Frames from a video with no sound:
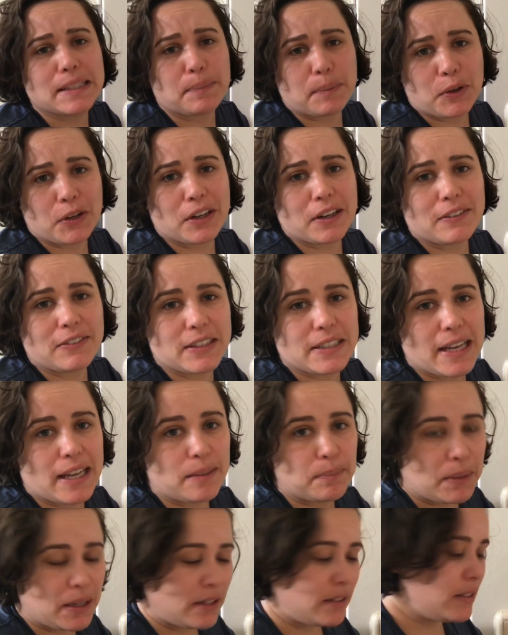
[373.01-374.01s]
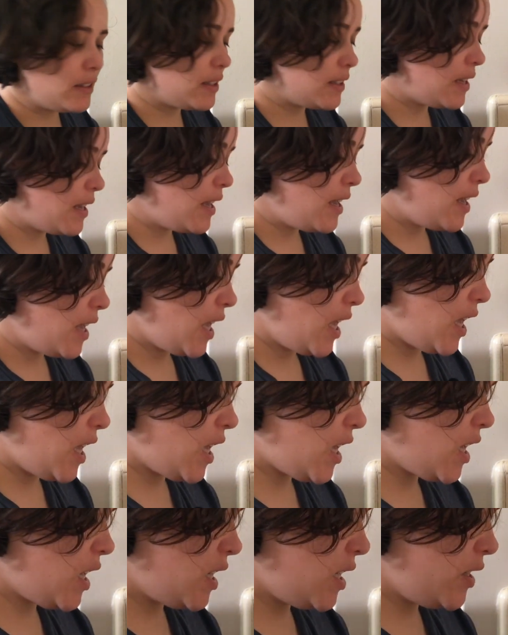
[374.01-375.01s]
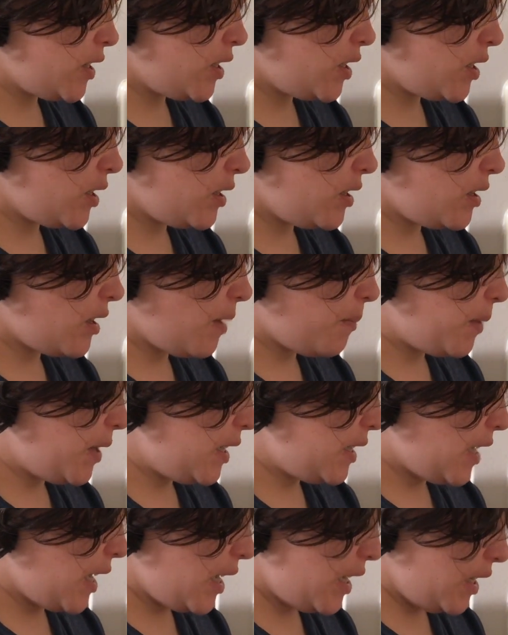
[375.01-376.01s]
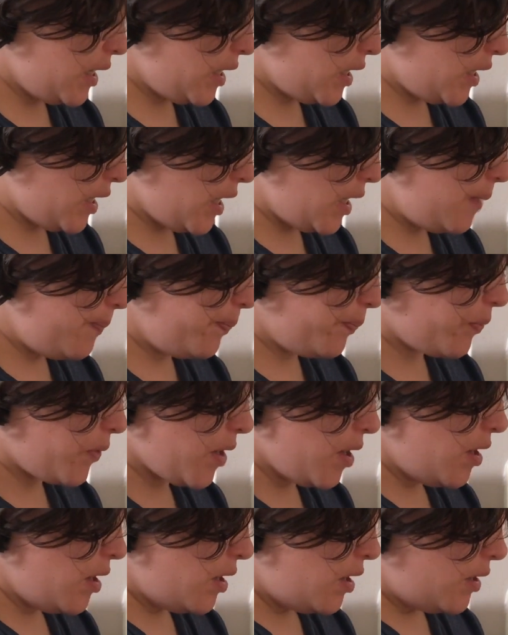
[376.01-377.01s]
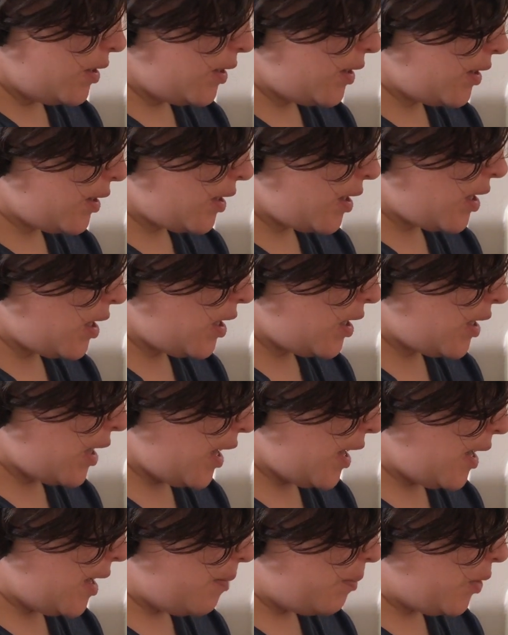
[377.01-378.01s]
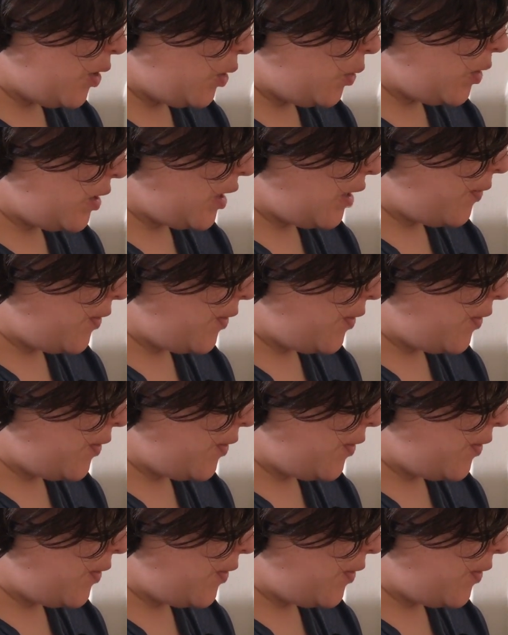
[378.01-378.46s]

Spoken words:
simmering for 10 minutes. And I'm going to taste it. This is the time to see